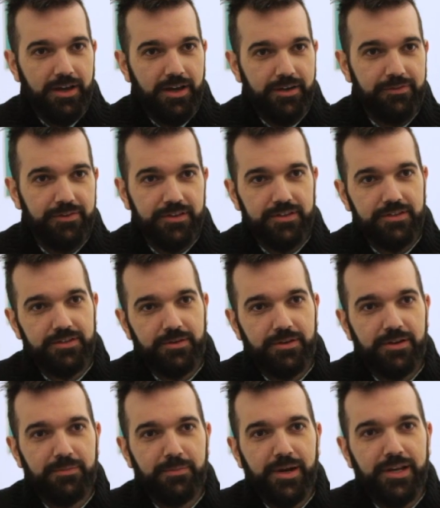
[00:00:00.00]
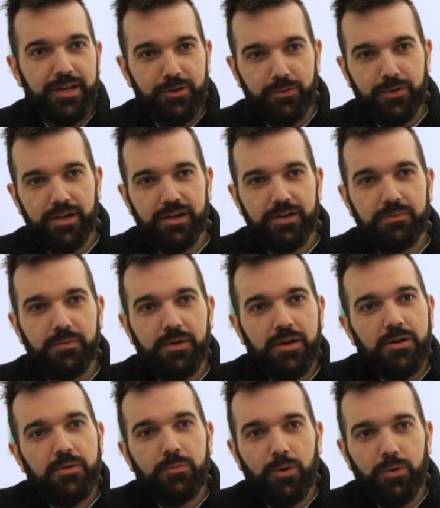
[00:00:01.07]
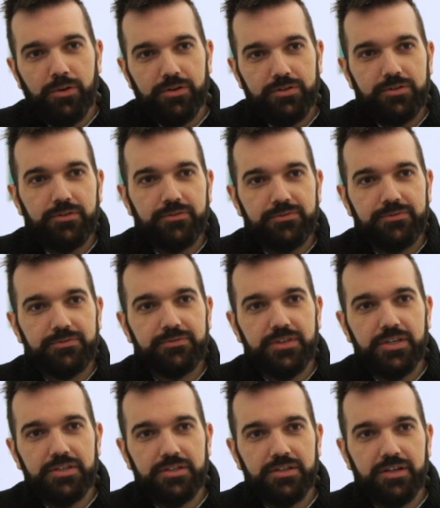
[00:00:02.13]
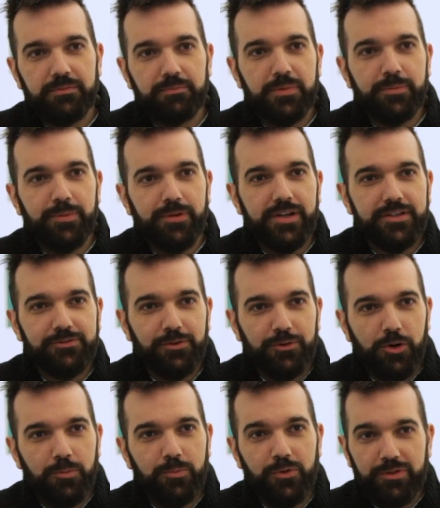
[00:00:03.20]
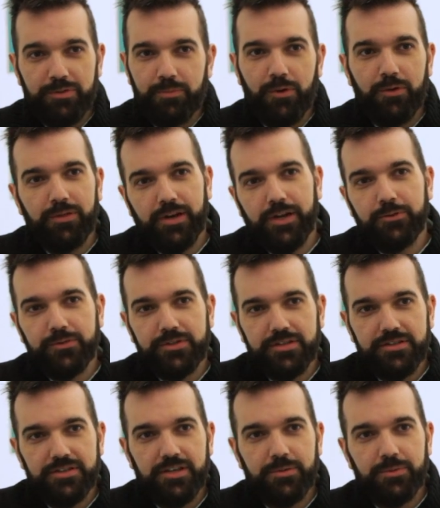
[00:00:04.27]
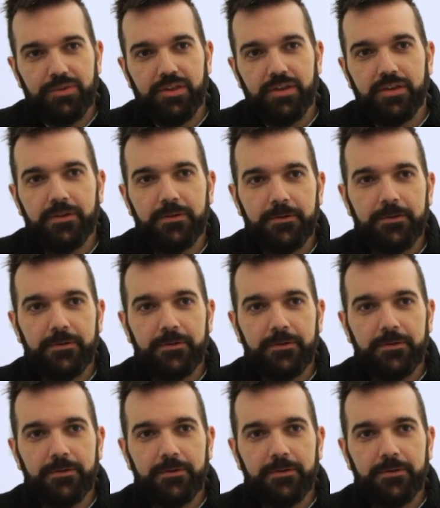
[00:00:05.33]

have these bilingual models of teaching and people have to cope with both languages every day.